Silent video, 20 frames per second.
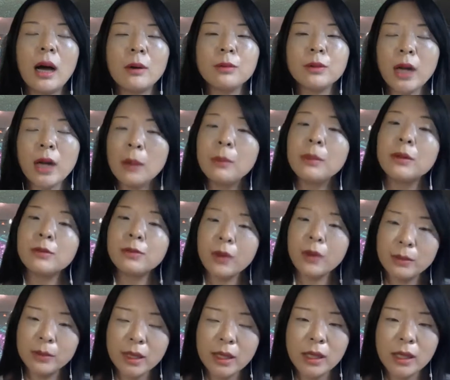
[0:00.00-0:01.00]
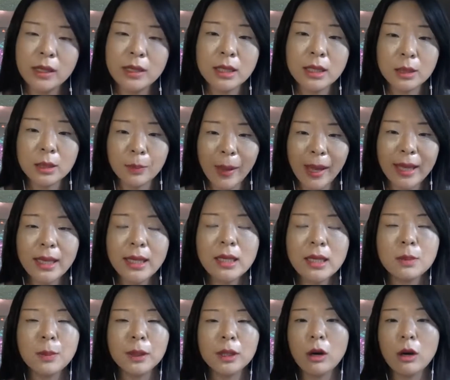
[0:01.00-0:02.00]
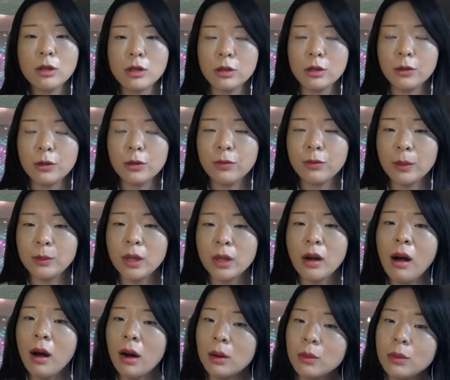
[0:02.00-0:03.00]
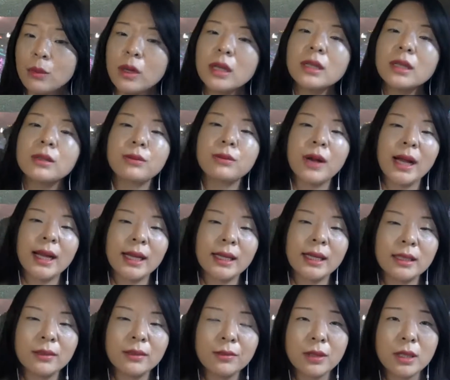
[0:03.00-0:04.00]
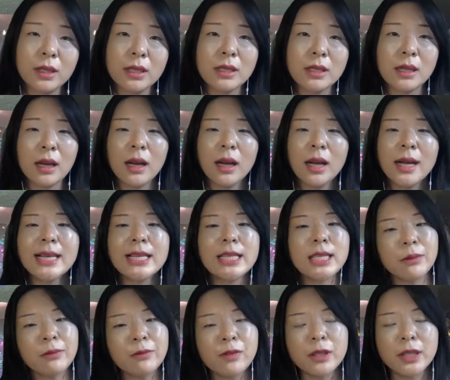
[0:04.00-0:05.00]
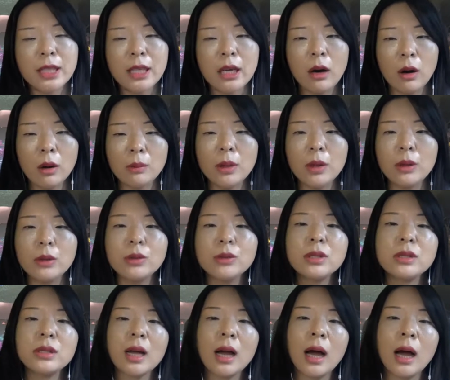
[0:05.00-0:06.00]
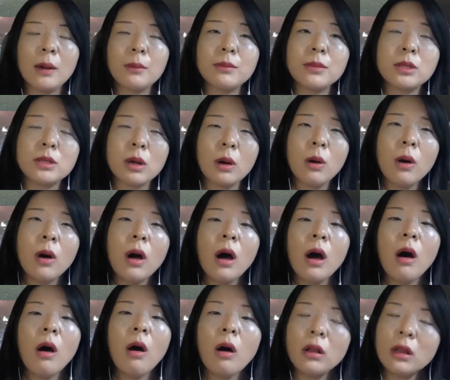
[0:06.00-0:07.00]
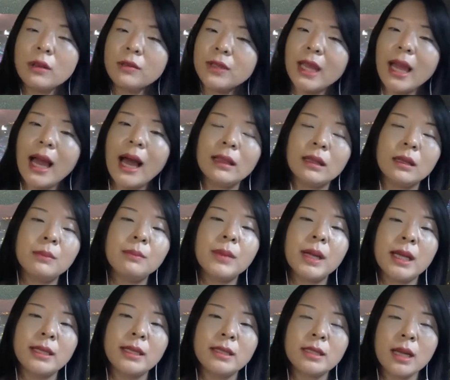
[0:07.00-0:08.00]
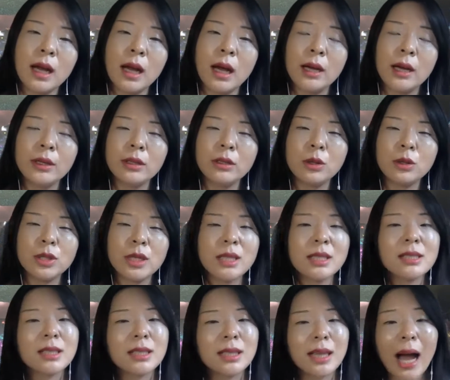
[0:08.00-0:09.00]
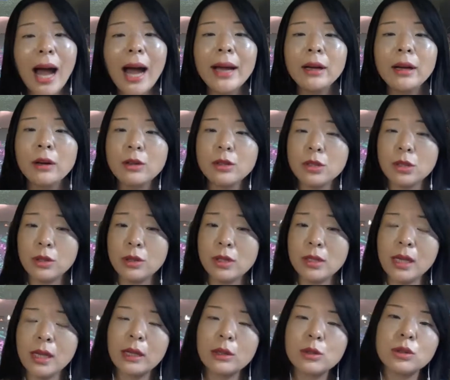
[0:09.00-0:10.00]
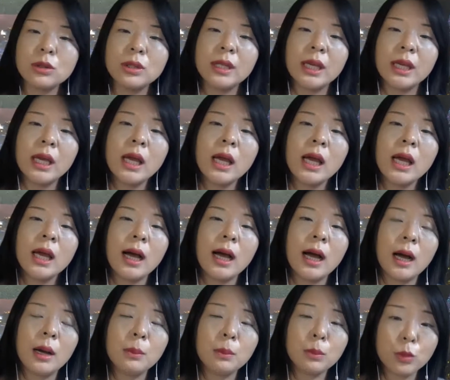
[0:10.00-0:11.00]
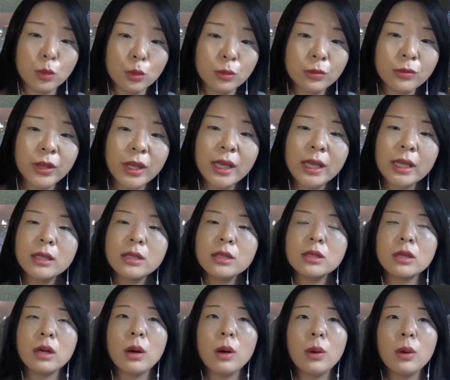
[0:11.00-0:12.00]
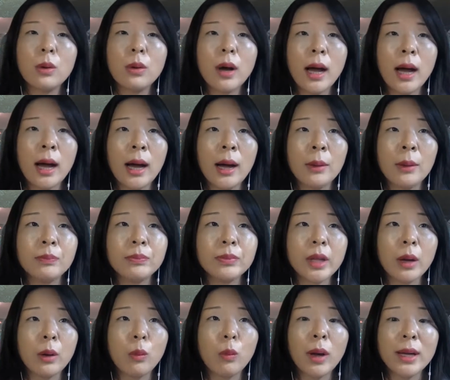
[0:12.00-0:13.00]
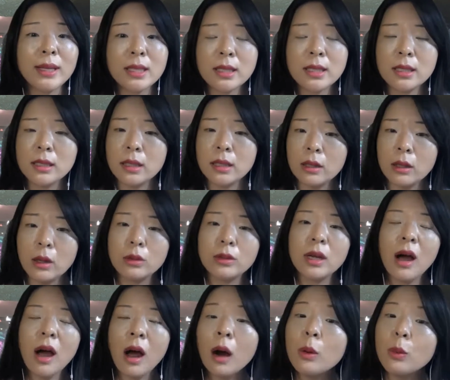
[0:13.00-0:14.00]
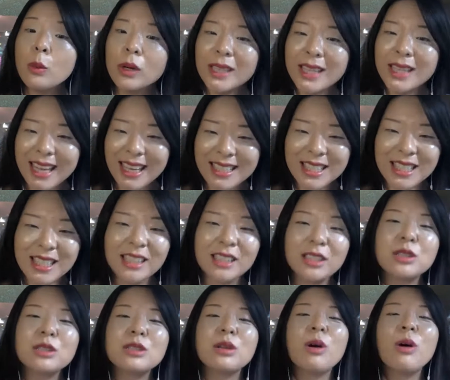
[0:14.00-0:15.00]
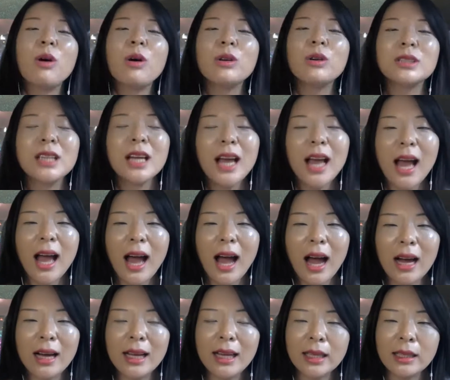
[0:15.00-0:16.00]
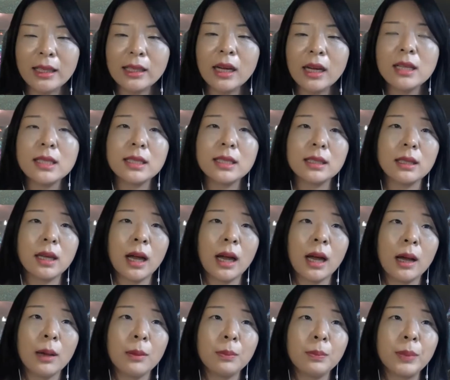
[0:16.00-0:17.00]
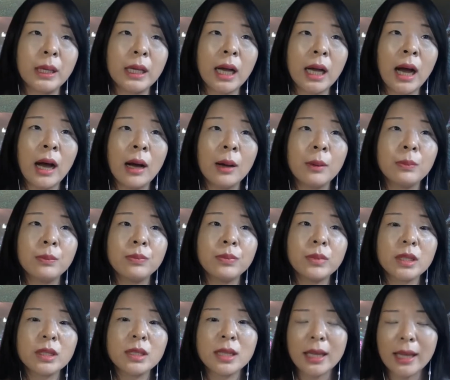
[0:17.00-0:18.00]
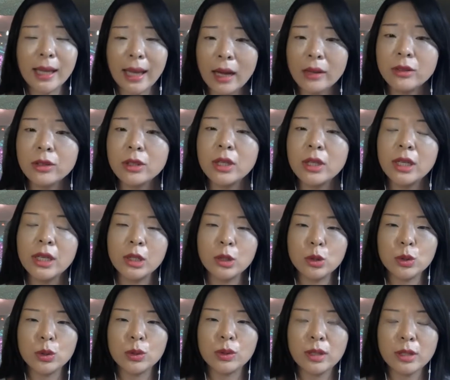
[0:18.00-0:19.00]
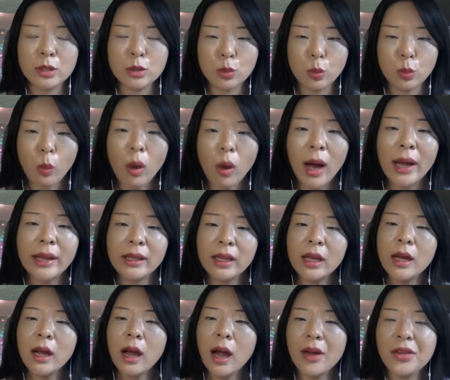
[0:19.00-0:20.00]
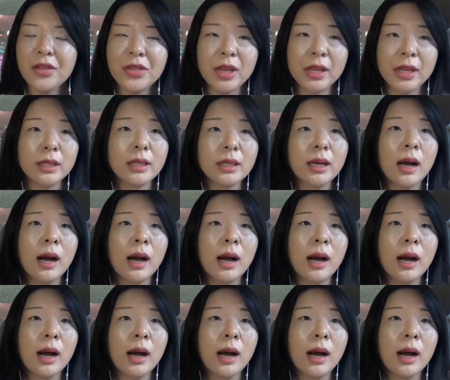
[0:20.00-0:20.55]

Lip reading: coming from the space, but also from the artwork, right? Kind of this symphony almost. So all of the element, the sky also is actually moving. So, and once, the artwork gets installed, it does become together into this one, I think,